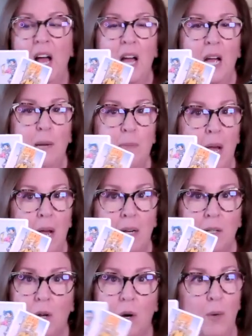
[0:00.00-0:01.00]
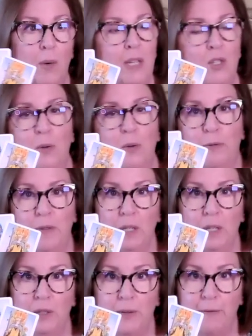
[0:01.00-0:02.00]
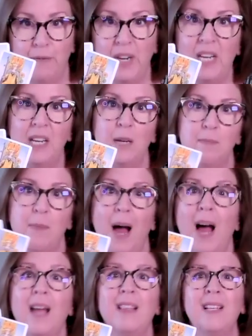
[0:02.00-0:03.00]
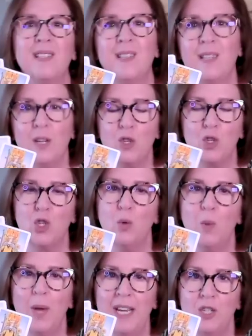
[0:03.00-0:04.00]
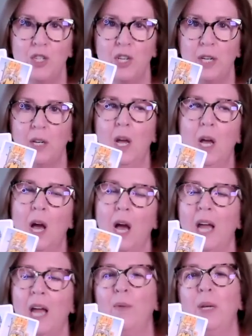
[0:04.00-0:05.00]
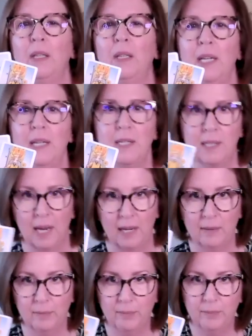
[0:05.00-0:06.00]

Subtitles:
I'm not going to feel defeated by this situation. I release it.